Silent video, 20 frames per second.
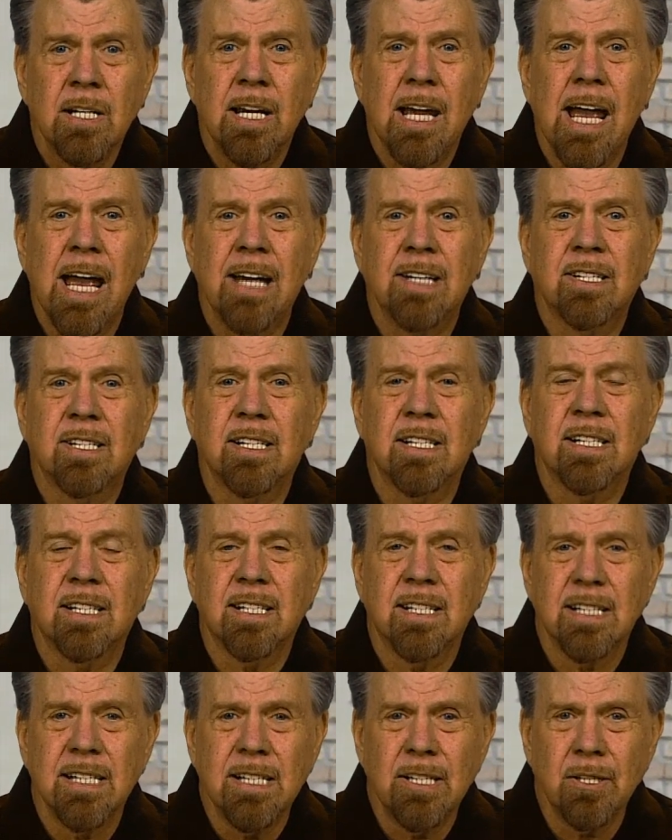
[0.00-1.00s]
as a
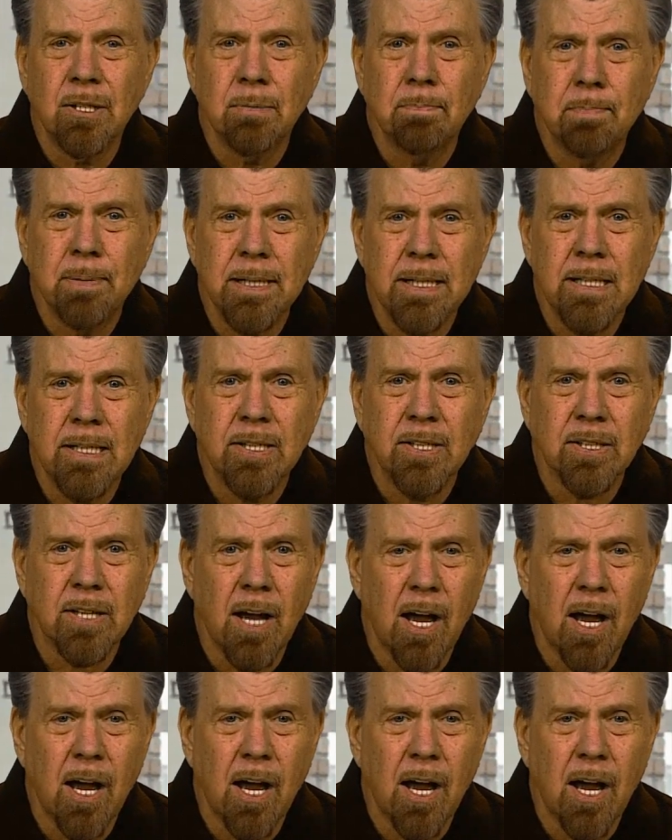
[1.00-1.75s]
centerpiece